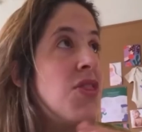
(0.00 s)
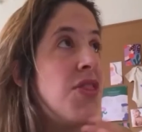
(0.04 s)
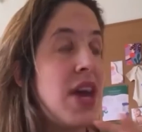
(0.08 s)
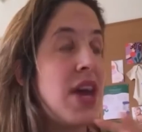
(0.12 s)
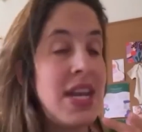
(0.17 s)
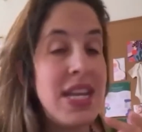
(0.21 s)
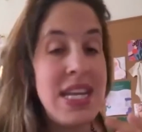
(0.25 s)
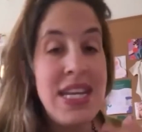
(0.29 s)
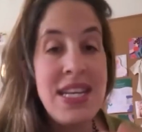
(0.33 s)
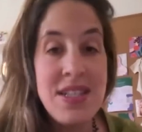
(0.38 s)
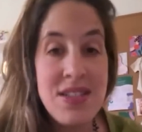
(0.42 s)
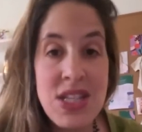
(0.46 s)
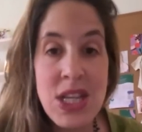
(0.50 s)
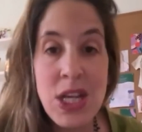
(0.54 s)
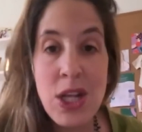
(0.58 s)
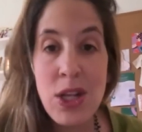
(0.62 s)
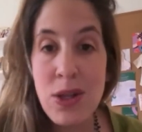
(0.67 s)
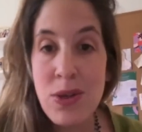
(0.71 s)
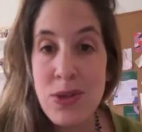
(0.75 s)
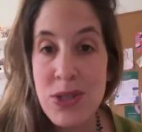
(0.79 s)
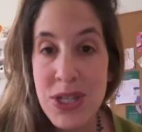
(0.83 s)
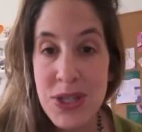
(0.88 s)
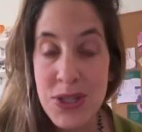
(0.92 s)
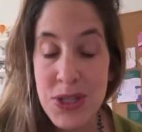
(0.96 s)
that is the
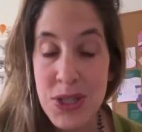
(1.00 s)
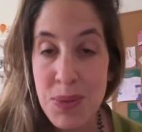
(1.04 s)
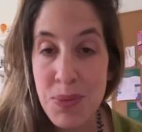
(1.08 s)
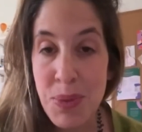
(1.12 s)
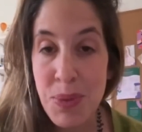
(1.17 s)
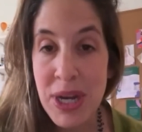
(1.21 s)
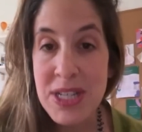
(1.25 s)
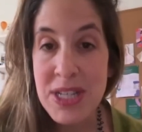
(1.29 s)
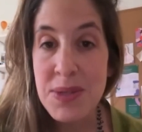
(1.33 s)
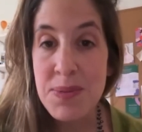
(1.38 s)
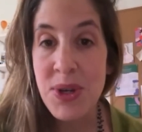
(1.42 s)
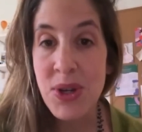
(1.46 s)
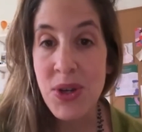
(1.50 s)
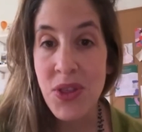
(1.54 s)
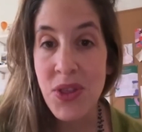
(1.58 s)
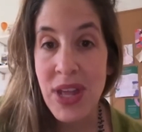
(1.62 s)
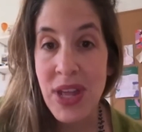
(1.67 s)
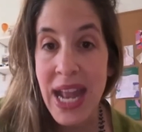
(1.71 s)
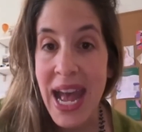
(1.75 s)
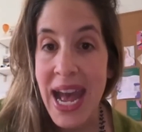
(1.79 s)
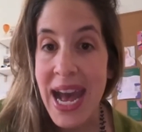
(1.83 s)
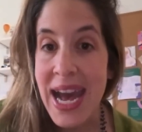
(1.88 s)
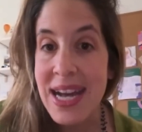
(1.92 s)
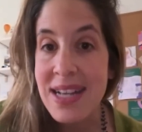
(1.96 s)
closest to breast milk, that
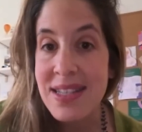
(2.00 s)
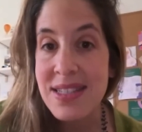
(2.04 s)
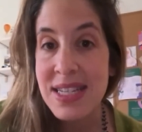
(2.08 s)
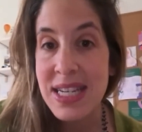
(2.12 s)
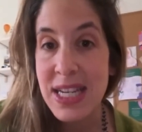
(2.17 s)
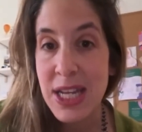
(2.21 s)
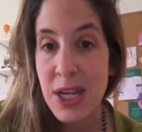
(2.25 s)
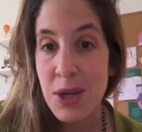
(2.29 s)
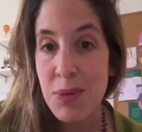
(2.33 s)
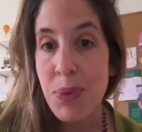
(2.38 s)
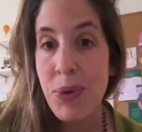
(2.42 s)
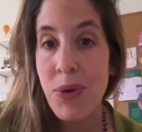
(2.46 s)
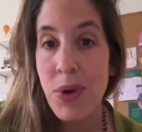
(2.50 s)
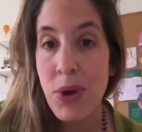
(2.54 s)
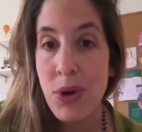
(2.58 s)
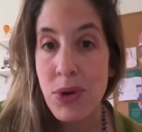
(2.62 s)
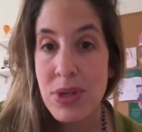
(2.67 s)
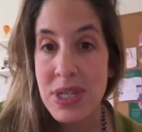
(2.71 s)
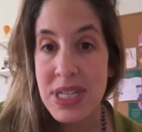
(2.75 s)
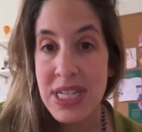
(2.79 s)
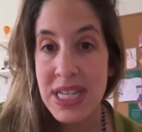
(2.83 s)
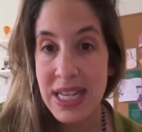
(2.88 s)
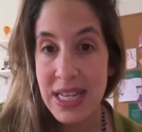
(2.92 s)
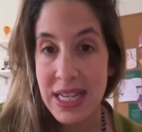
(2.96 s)
has in it
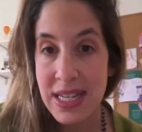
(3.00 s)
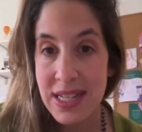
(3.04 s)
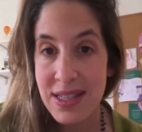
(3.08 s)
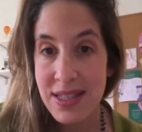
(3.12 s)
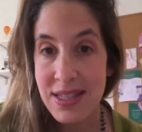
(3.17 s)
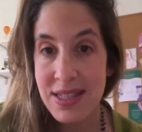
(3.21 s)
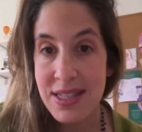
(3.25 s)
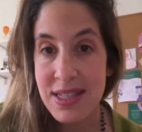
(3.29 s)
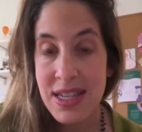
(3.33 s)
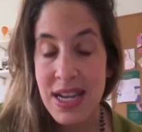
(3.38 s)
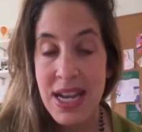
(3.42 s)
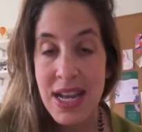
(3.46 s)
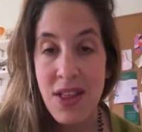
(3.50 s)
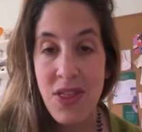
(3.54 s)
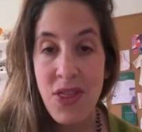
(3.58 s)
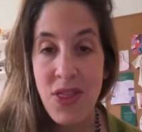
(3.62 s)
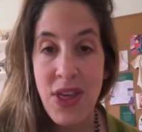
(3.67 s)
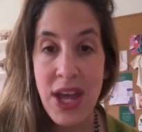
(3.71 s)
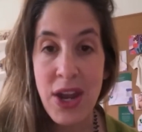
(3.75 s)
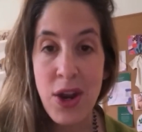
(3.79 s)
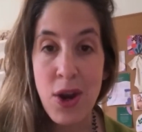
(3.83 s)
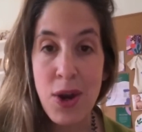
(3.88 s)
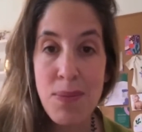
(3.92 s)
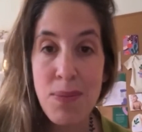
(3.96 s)
proteins
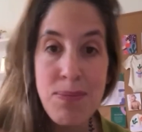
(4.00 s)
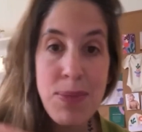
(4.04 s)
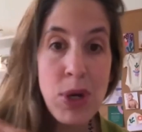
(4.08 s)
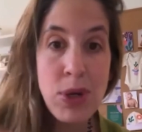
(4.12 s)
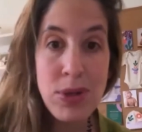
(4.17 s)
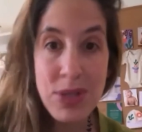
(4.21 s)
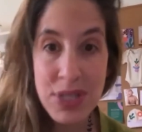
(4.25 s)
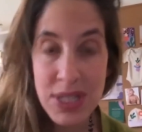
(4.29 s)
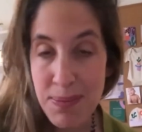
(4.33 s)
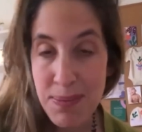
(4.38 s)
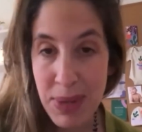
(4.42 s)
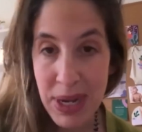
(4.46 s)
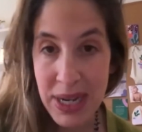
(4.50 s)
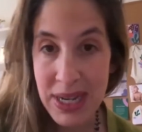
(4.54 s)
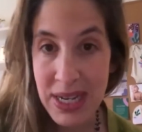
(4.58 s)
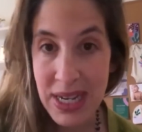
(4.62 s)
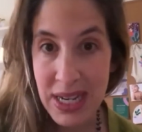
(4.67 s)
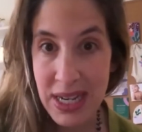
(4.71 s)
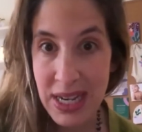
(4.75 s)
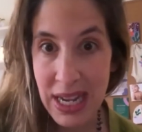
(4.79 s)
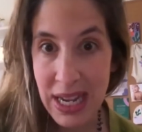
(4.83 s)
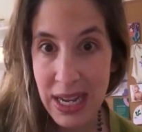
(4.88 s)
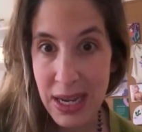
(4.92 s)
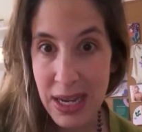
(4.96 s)
that are most
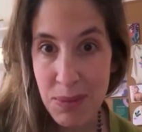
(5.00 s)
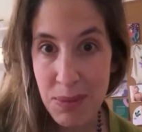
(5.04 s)
abundant in